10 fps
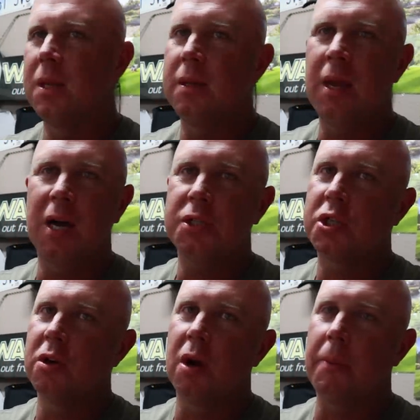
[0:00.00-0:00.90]
not
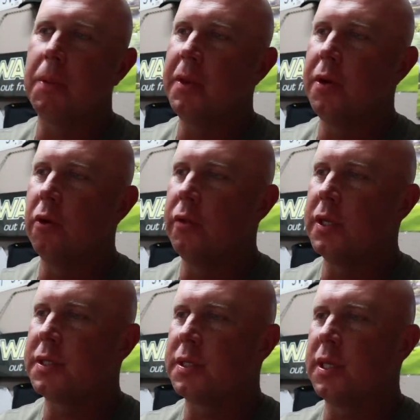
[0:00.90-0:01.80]
sure I'm going to be doing
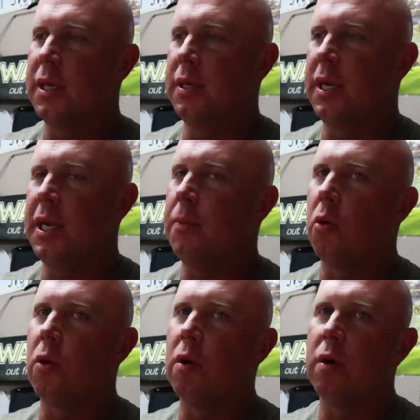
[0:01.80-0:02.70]
this
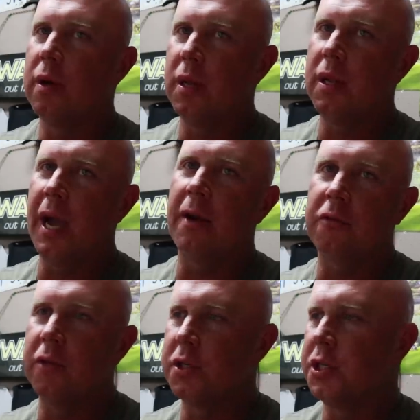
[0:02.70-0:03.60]
anymore
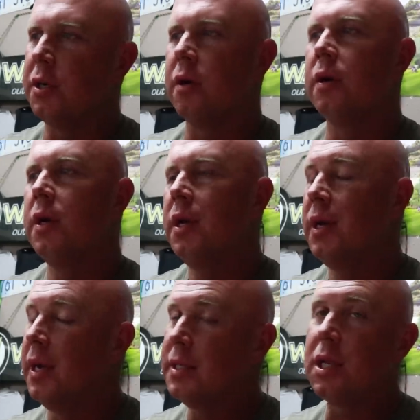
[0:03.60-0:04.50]
after this year.
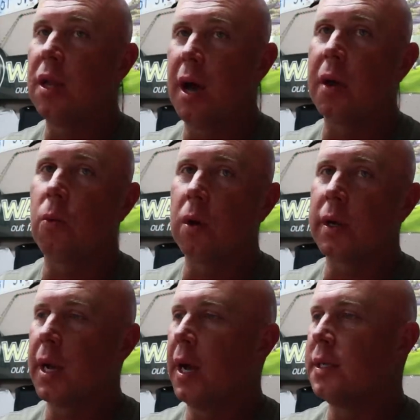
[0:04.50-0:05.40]
It's a lot of
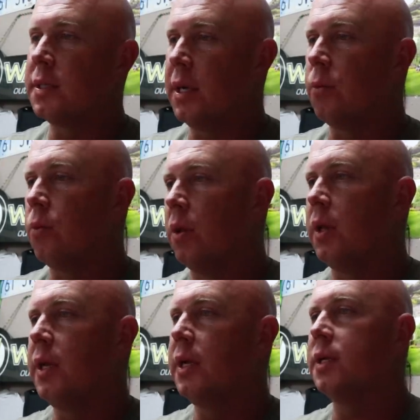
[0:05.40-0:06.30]
work, guys. It
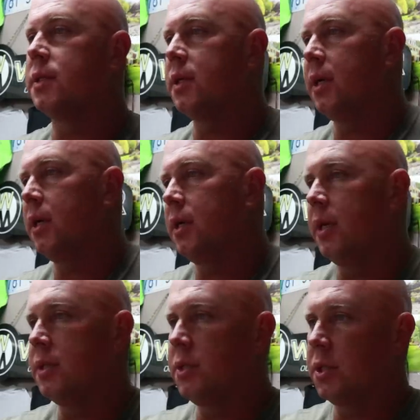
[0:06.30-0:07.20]
really is.
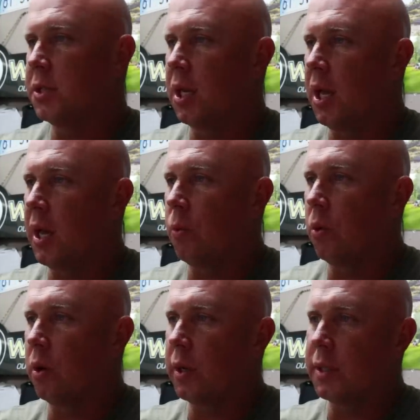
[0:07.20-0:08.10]
It's just a lot of
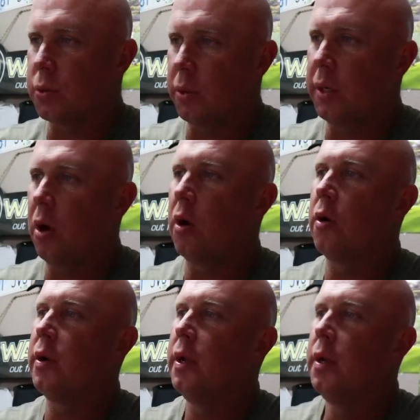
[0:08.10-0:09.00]
work. It's really
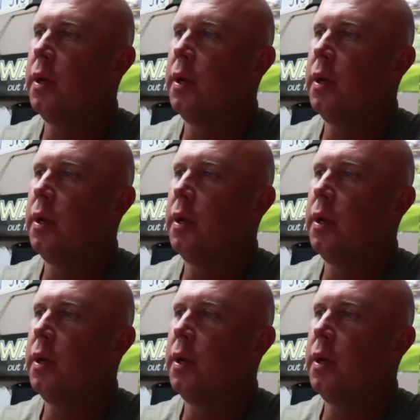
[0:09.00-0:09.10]
hard.